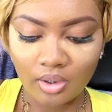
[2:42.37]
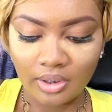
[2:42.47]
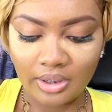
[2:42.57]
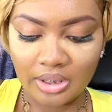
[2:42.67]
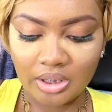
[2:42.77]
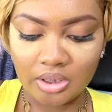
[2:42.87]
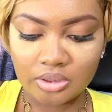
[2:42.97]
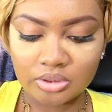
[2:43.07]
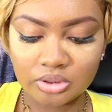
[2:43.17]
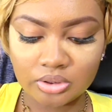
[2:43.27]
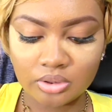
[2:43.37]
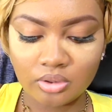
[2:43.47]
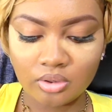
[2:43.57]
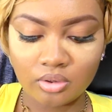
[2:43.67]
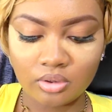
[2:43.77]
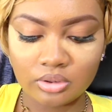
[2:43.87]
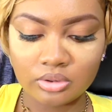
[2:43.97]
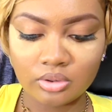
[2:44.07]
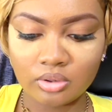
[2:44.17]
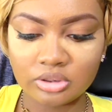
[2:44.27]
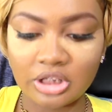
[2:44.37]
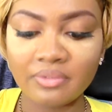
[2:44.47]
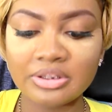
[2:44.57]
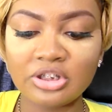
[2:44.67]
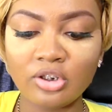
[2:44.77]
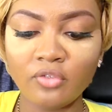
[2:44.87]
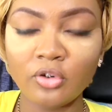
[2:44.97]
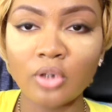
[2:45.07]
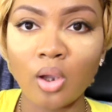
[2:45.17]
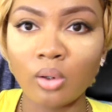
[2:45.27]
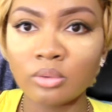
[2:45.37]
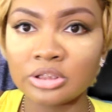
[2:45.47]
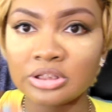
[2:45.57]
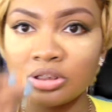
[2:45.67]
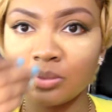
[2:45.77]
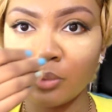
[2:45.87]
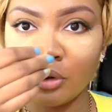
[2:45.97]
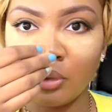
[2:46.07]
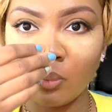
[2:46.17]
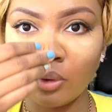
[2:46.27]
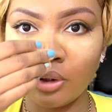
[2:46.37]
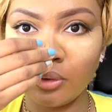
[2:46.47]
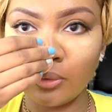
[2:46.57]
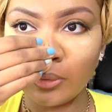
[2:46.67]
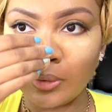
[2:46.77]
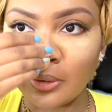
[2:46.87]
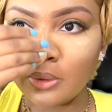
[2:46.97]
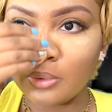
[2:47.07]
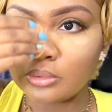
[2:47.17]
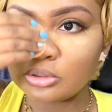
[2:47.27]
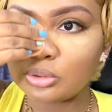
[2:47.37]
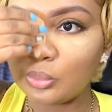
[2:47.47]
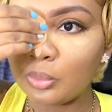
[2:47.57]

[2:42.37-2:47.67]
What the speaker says: And down the center of your nose, this is where you want to